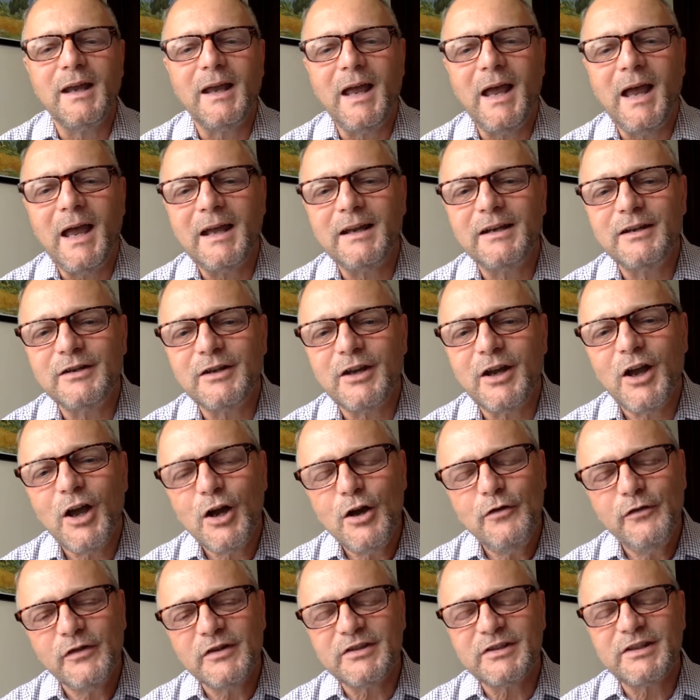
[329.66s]
and
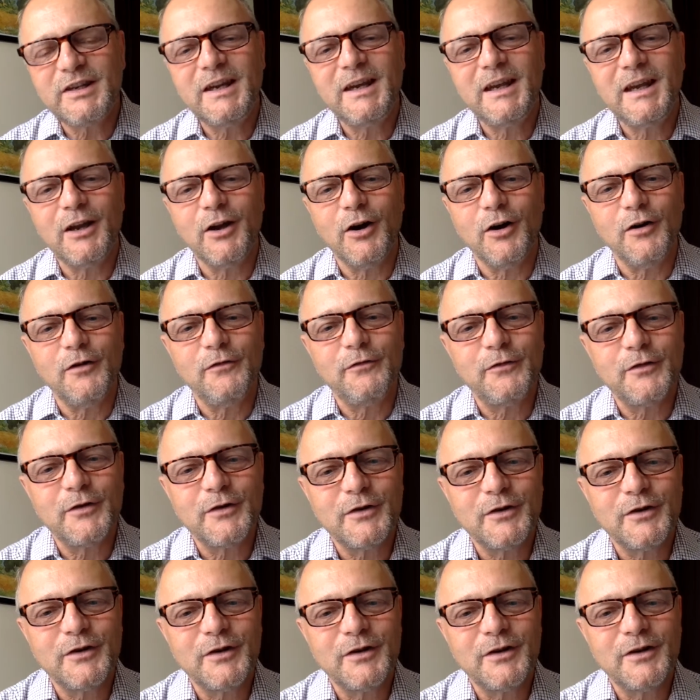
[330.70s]
overseeing of
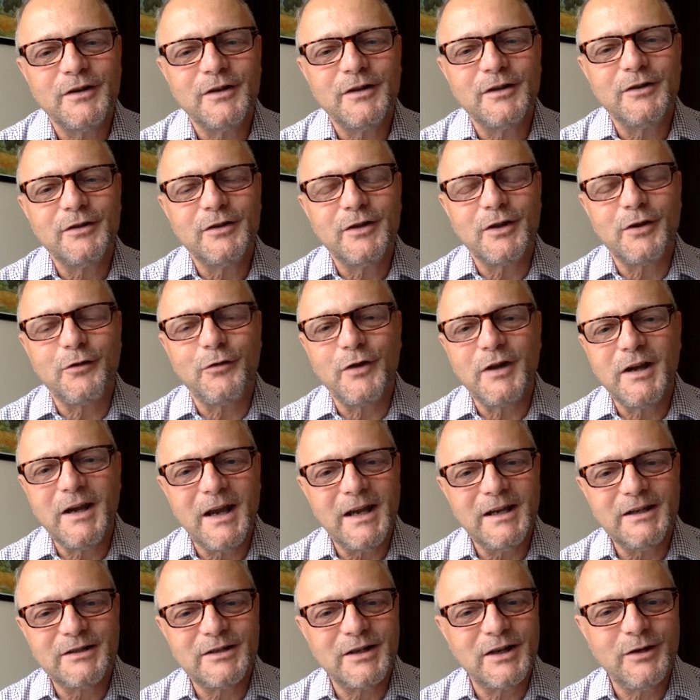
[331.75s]
the
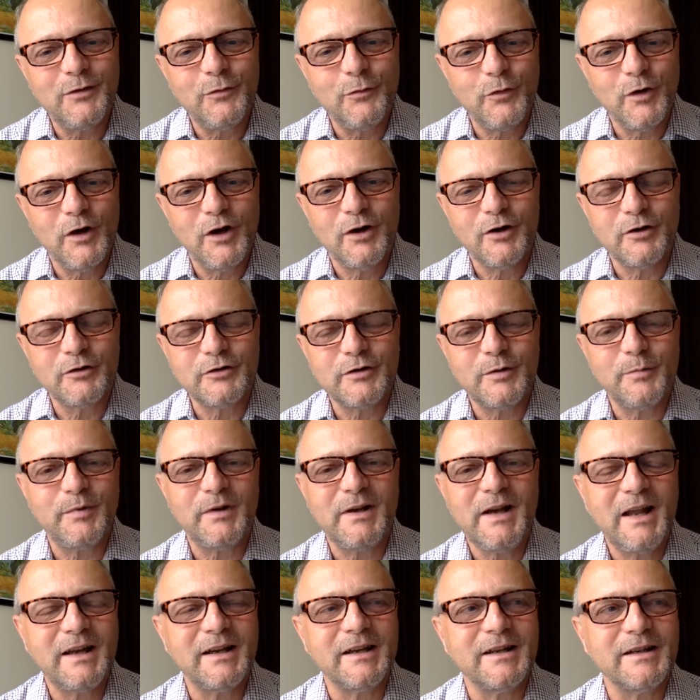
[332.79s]
created world, the
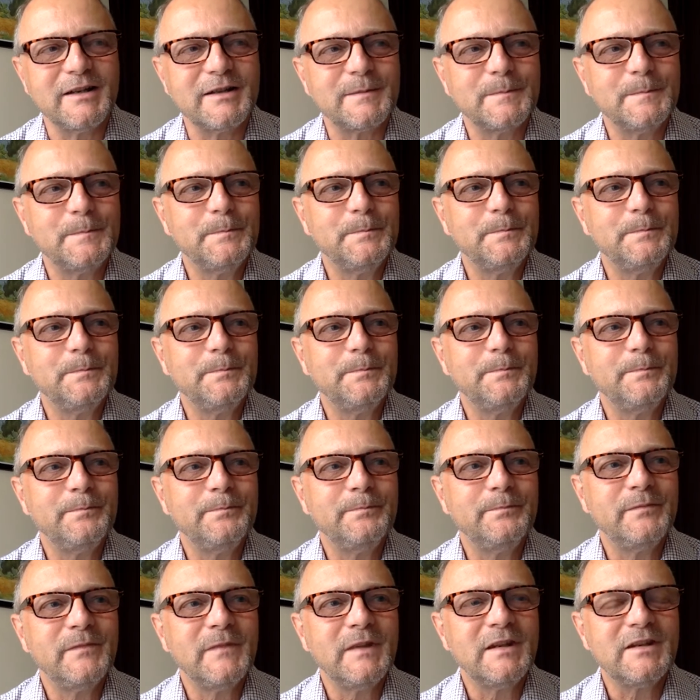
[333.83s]
planet.
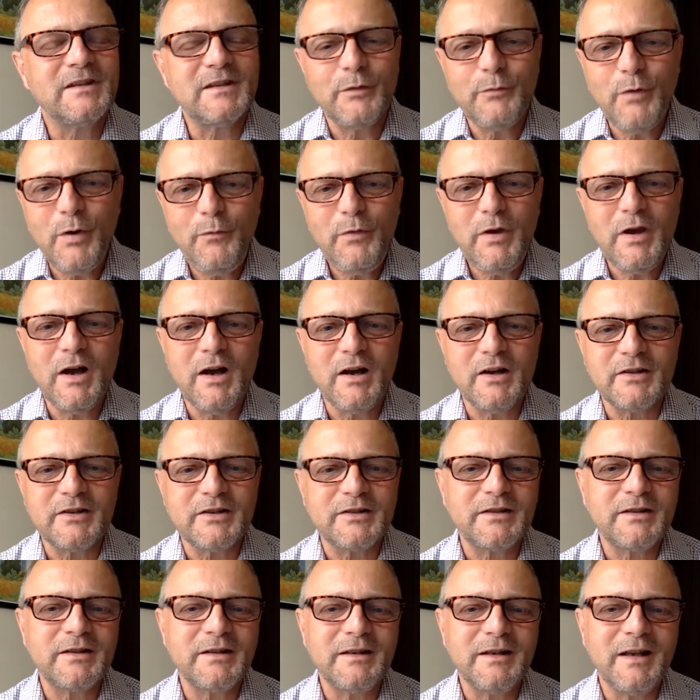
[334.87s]
So when we
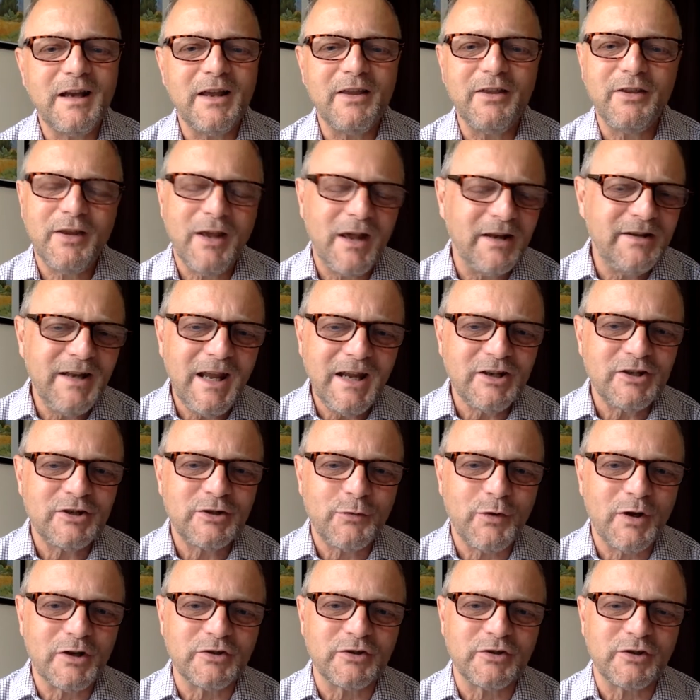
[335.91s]
ask a next
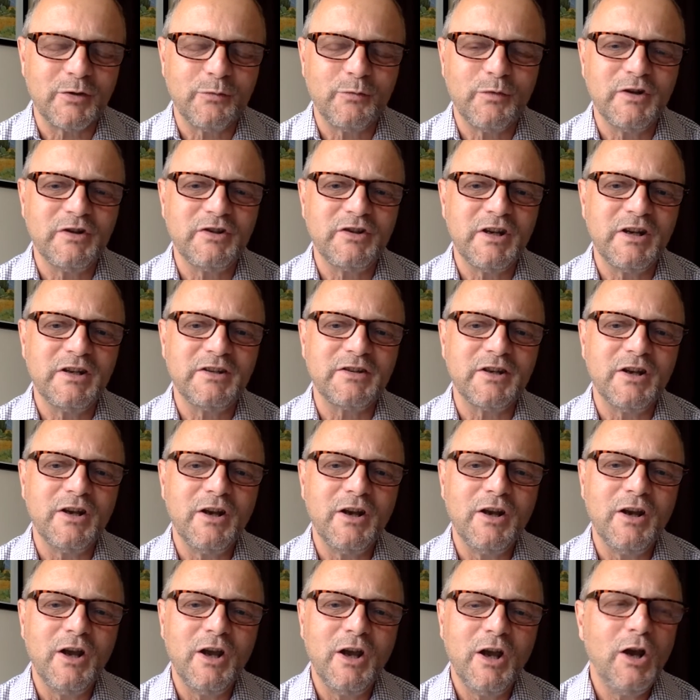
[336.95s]
question, which is,
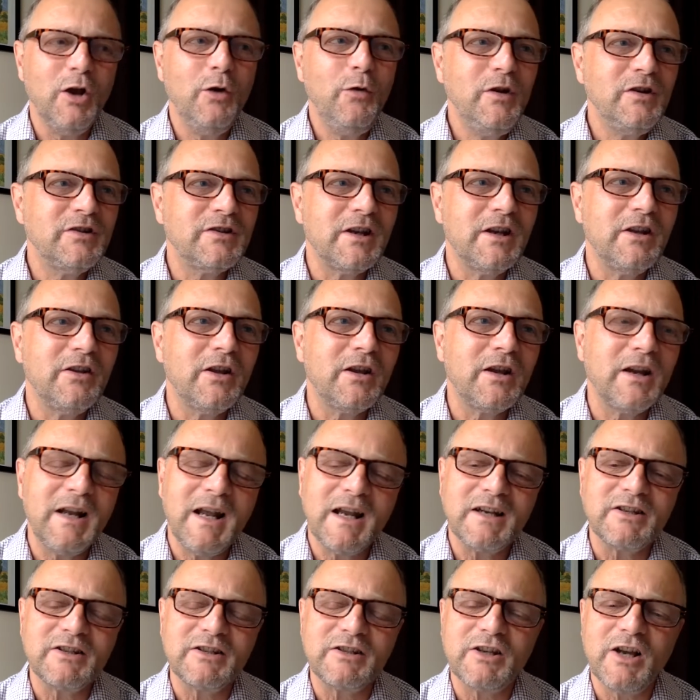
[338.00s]
who is it that can
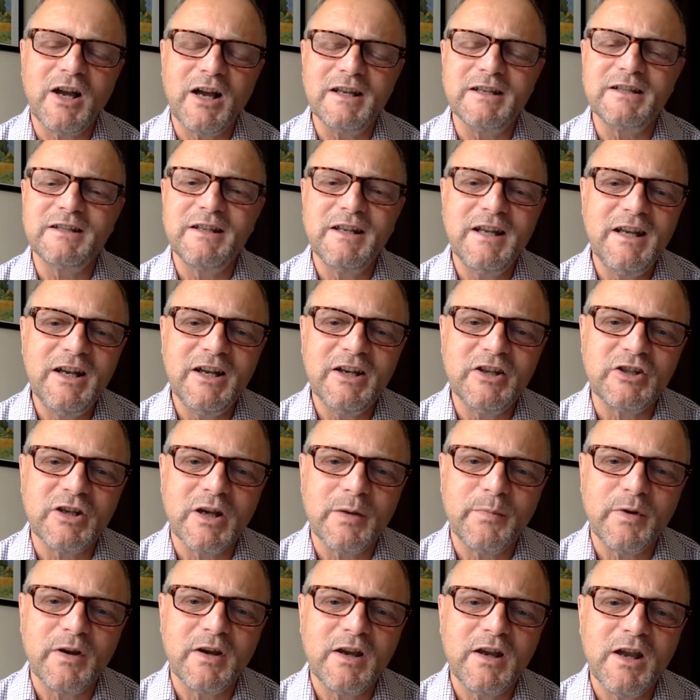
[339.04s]
exercise
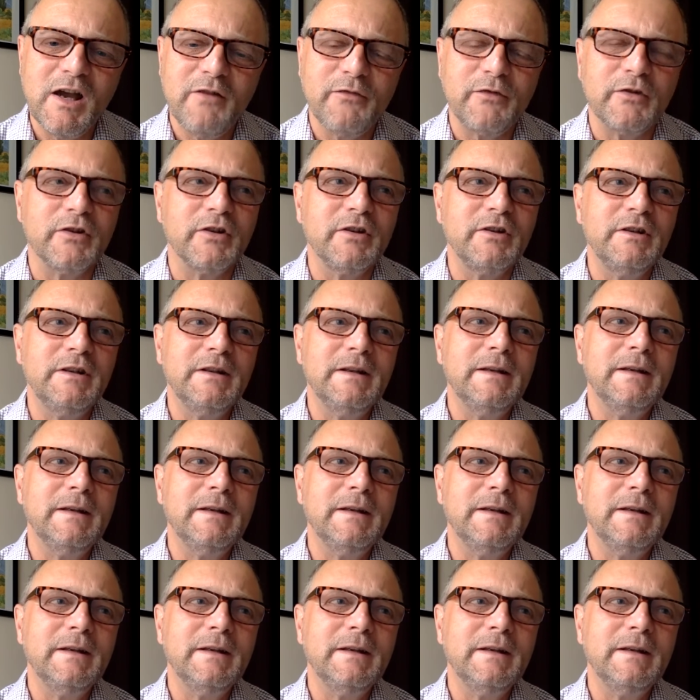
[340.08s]
leadership and govern?